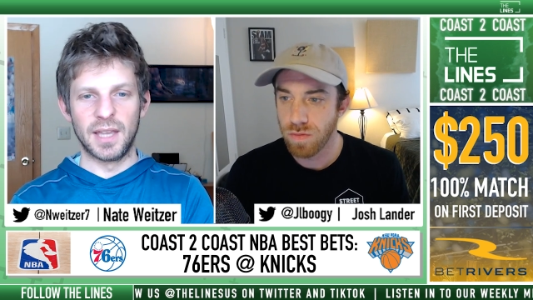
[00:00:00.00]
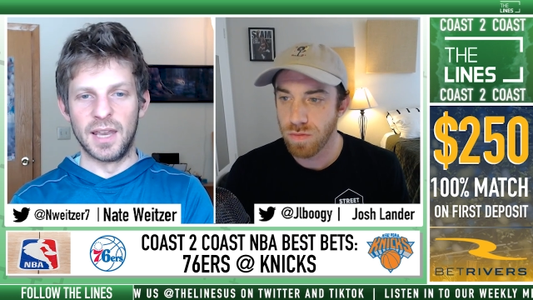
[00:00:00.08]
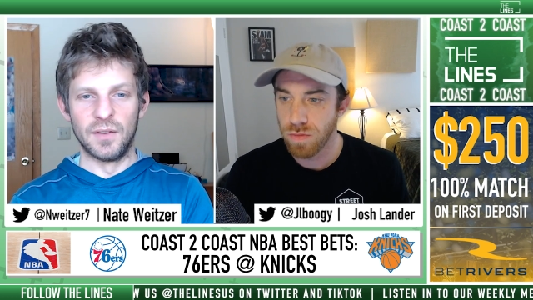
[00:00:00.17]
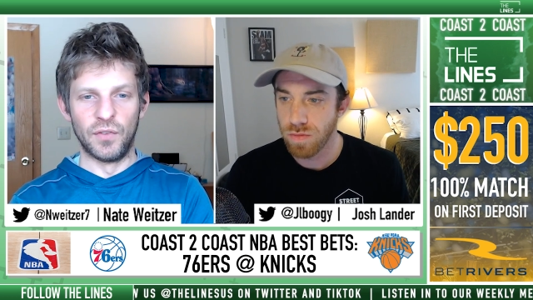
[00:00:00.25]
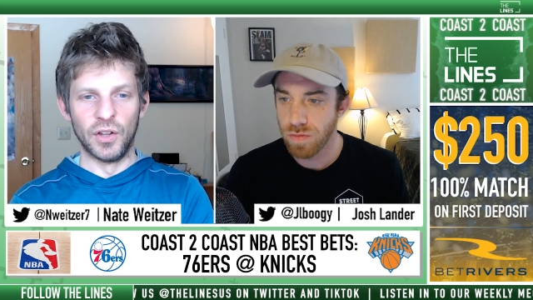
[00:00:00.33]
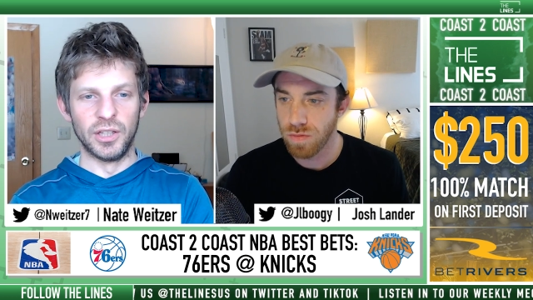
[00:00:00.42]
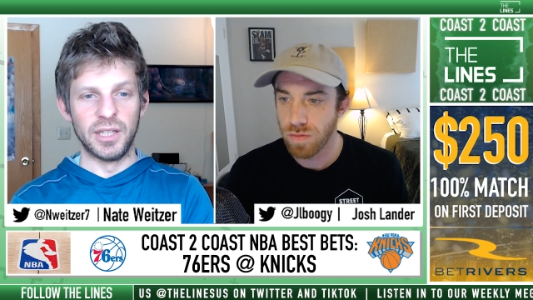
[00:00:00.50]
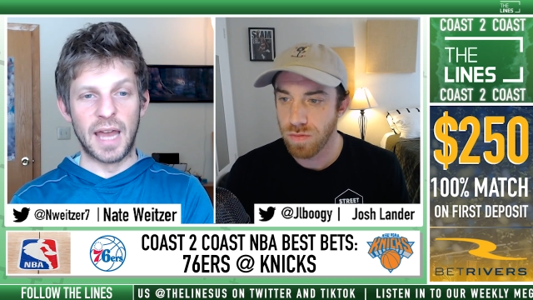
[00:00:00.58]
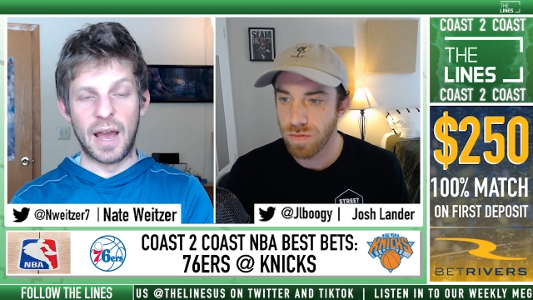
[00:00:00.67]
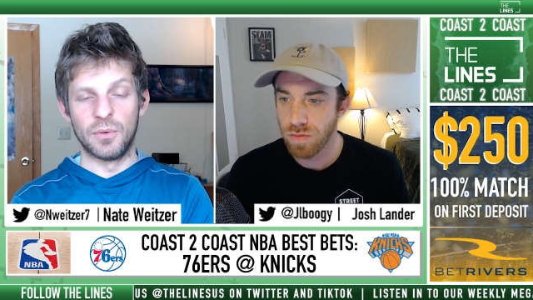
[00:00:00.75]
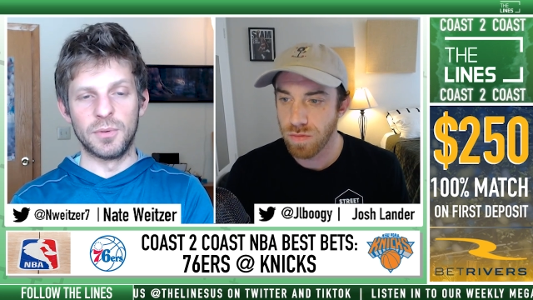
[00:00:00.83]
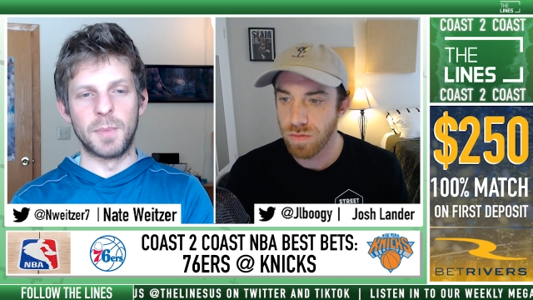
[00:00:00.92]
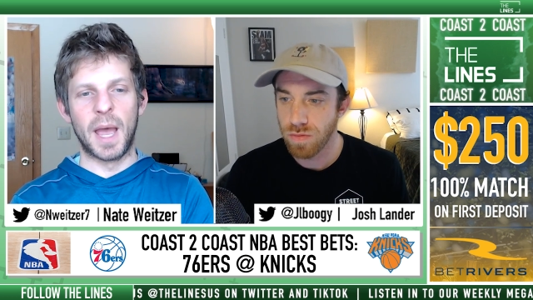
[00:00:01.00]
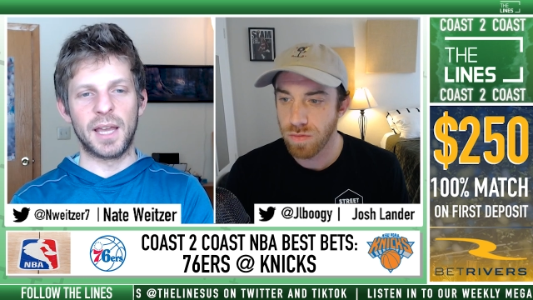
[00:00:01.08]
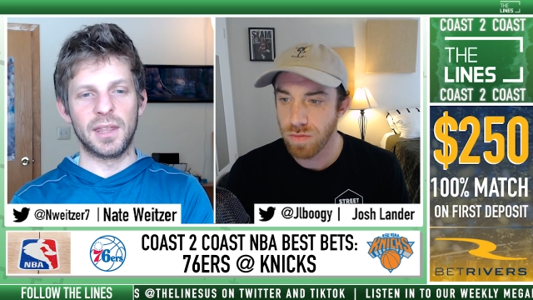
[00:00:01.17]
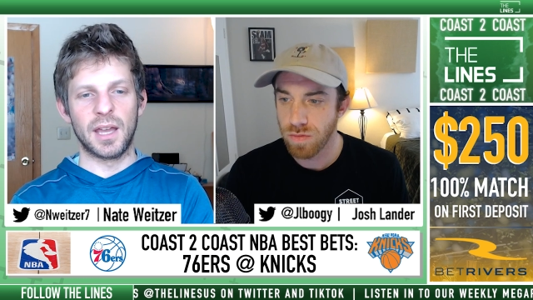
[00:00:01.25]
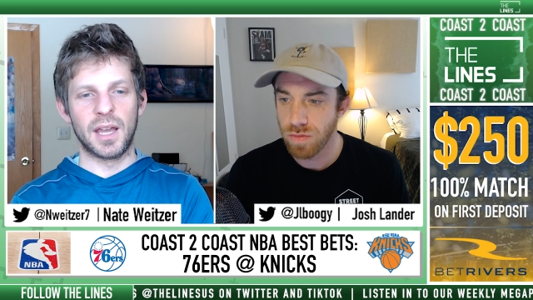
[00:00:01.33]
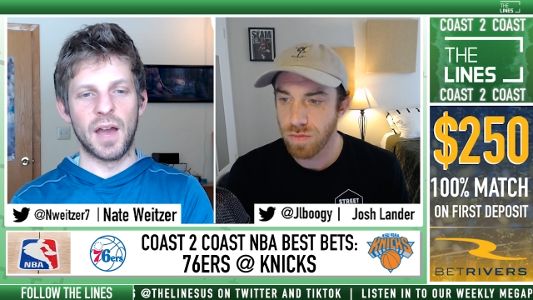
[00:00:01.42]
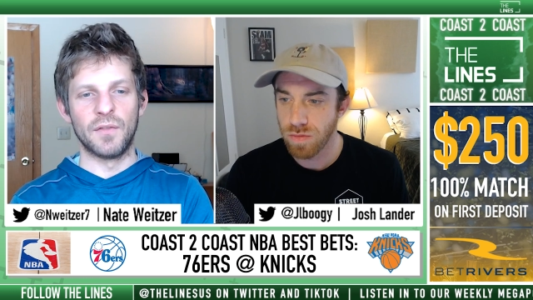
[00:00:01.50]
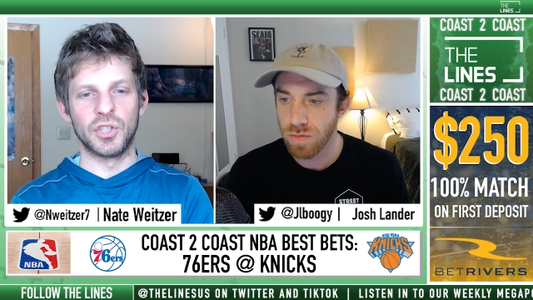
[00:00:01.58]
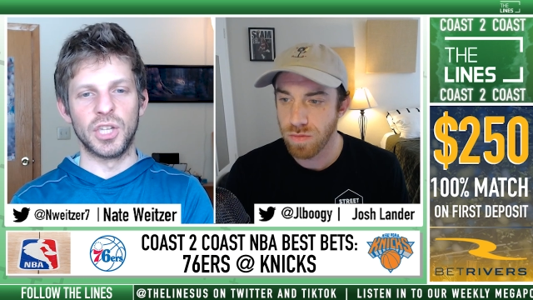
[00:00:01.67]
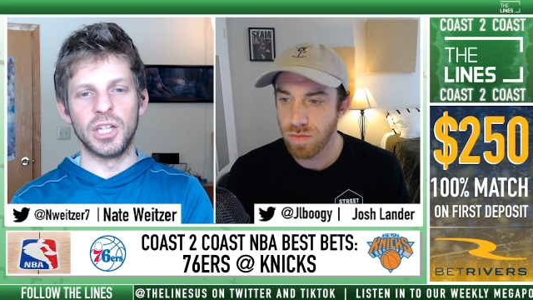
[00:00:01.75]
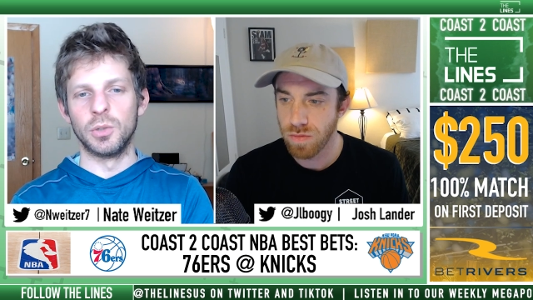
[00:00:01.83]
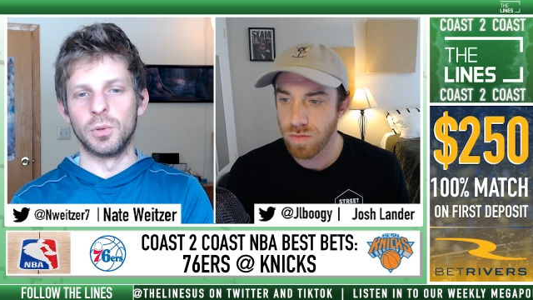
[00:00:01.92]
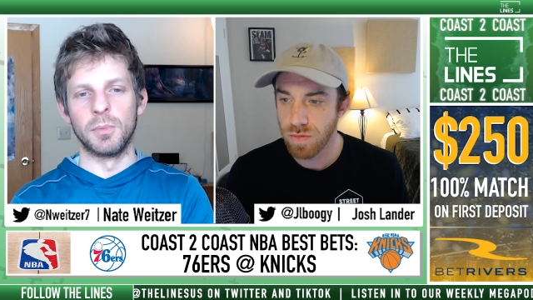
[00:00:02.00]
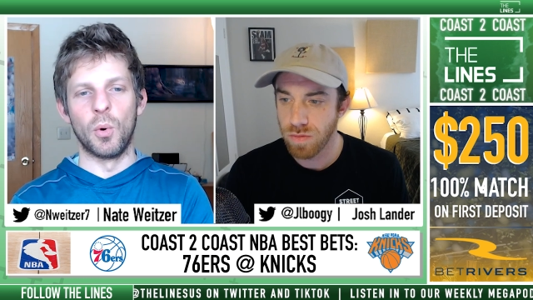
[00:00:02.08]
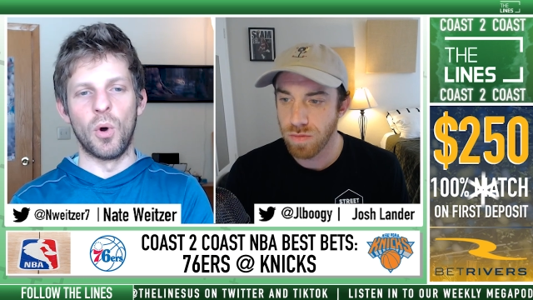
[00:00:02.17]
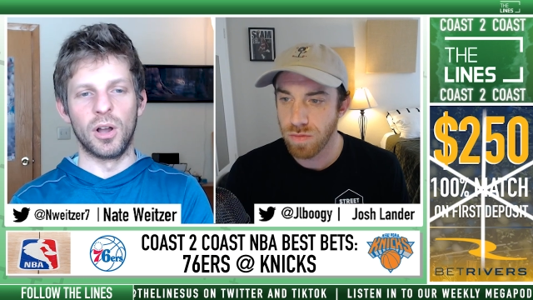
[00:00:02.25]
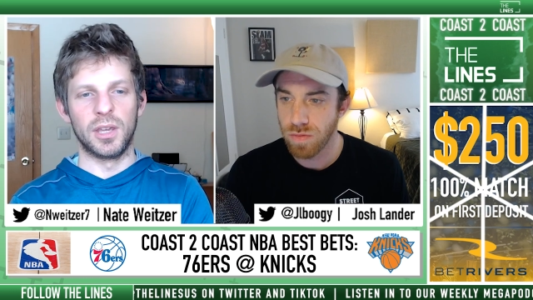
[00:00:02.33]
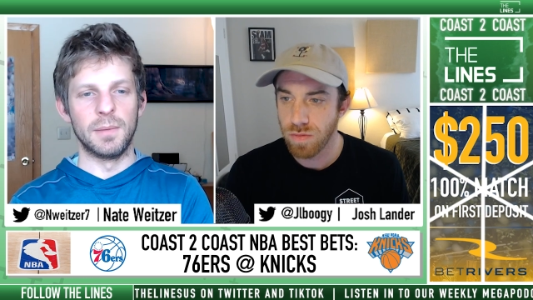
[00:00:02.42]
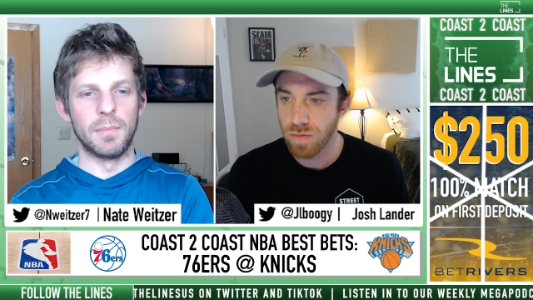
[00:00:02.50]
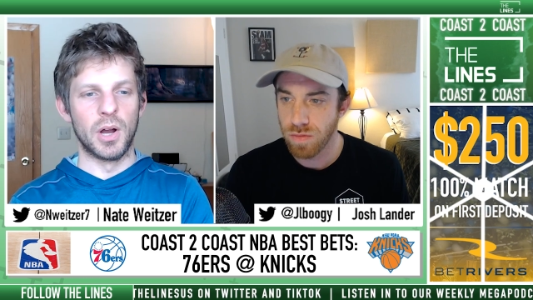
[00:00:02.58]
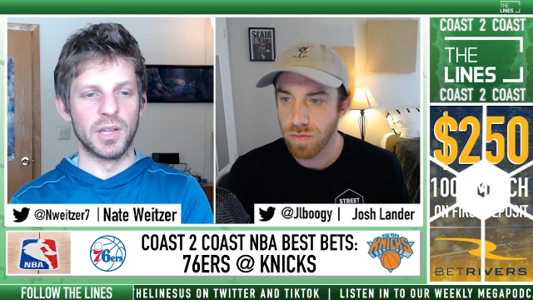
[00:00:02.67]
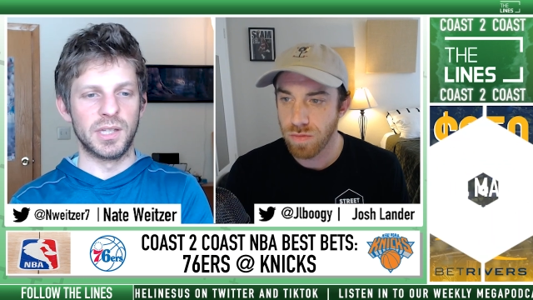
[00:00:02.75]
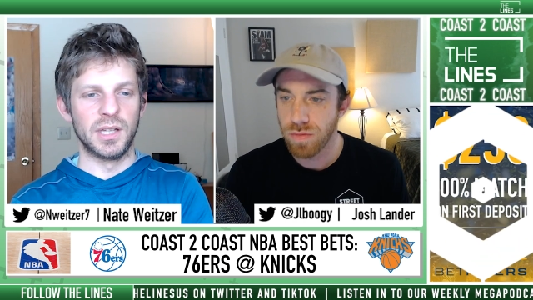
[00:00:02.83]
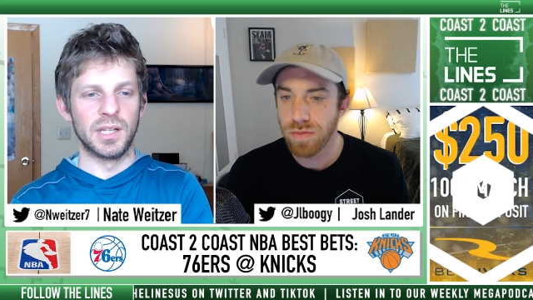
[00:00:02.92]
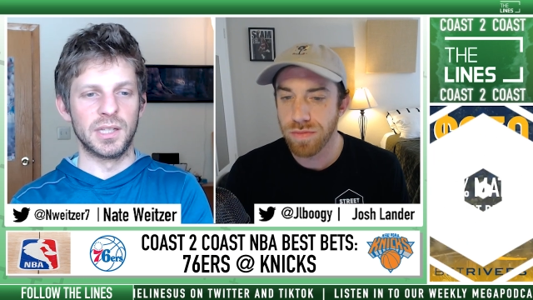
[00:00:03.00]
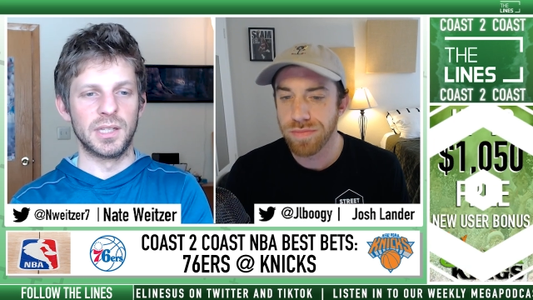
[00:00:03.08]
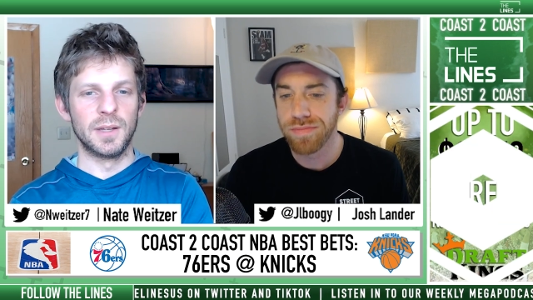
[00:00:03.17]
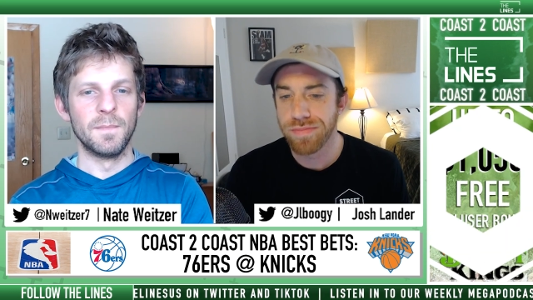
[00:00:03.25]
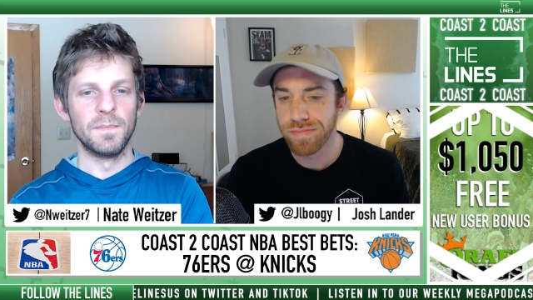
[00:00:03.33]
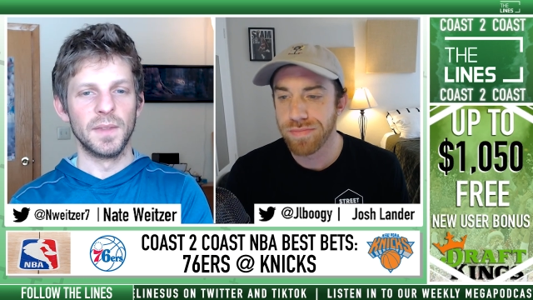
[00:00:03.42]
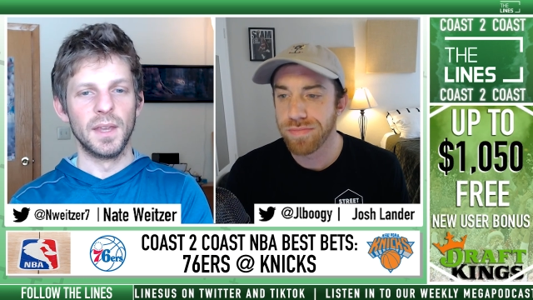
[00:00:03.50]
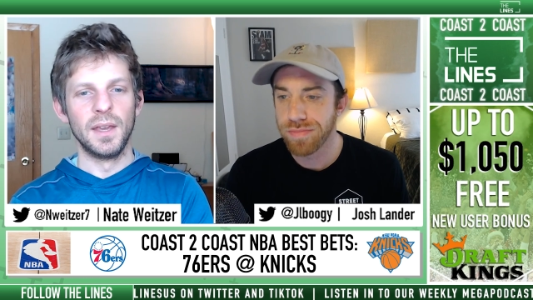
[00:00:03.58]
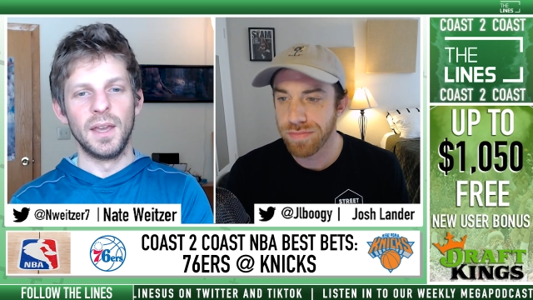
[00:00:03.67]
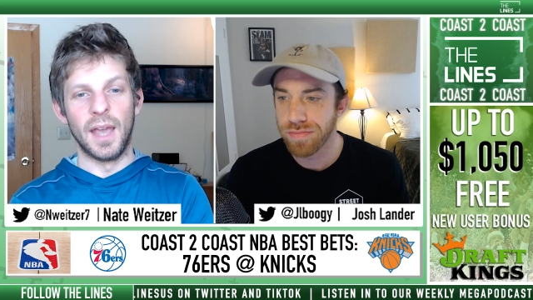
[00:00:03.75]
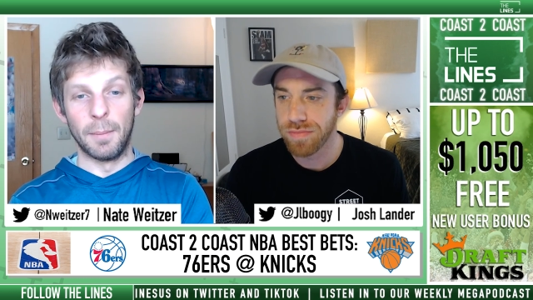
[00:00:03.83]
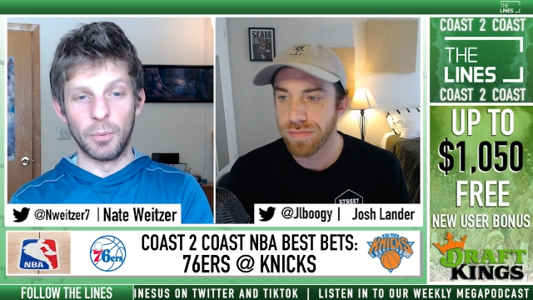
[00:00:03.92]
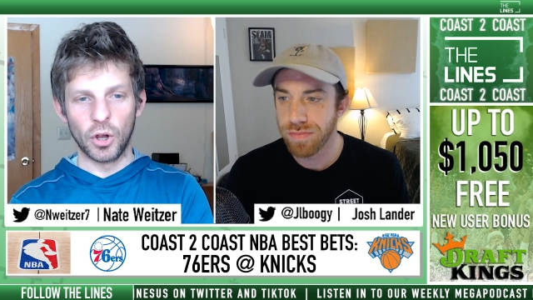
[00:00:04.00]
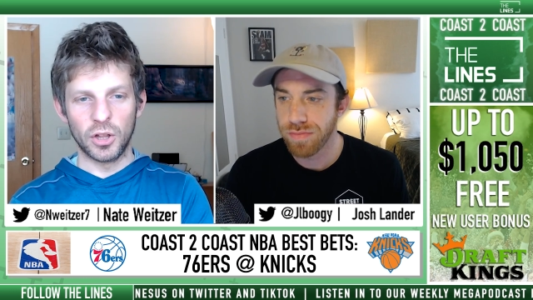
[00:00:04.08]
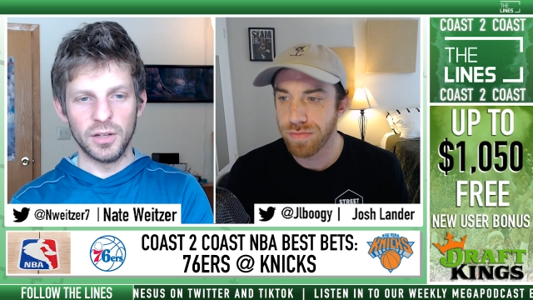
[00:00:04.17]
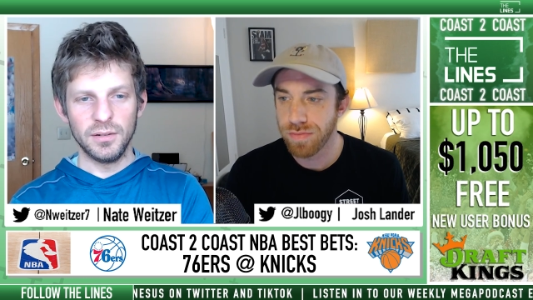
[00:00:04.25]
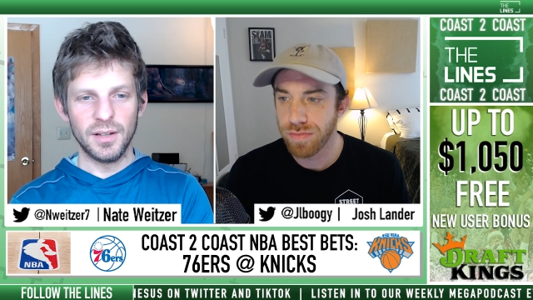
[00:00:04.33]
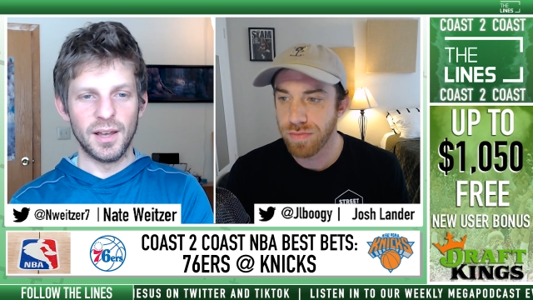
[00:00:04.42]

Speaker 1: And Philly now is back in that conversation with Milwaukee and Boston as and Brooklyn.